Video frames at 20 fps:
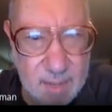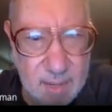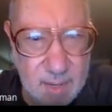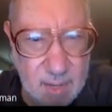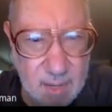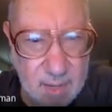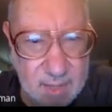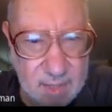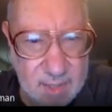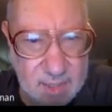
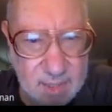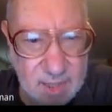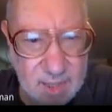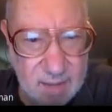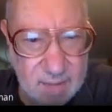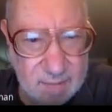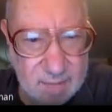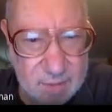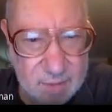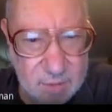I still
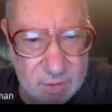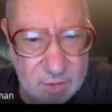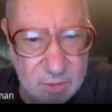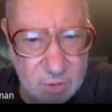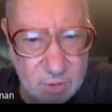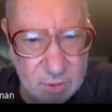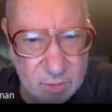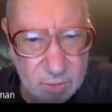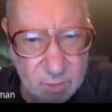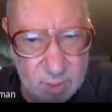haven't
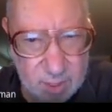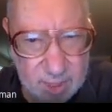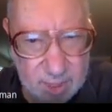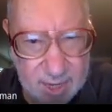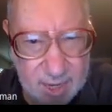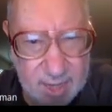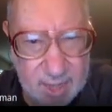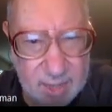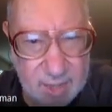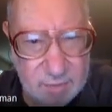told you what a
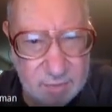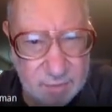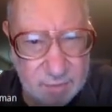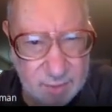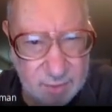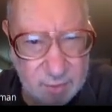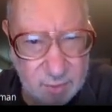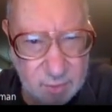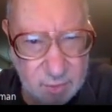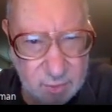gauge
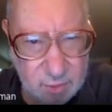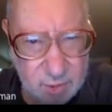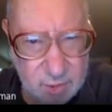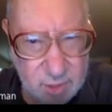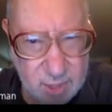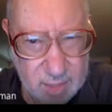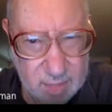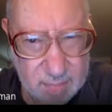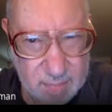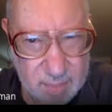field looks
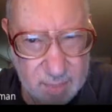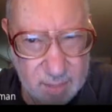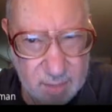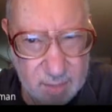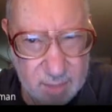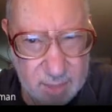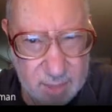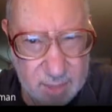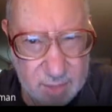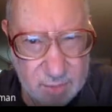like, but I'll
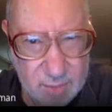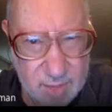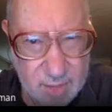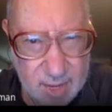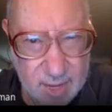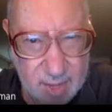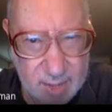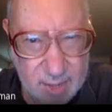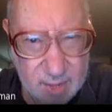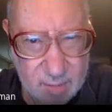get to
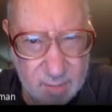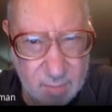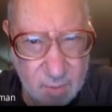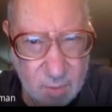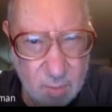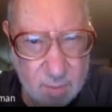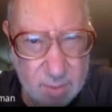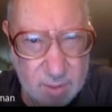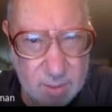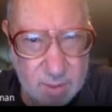that in a
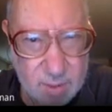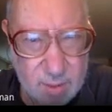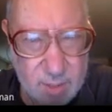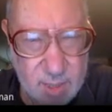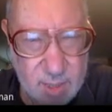moment.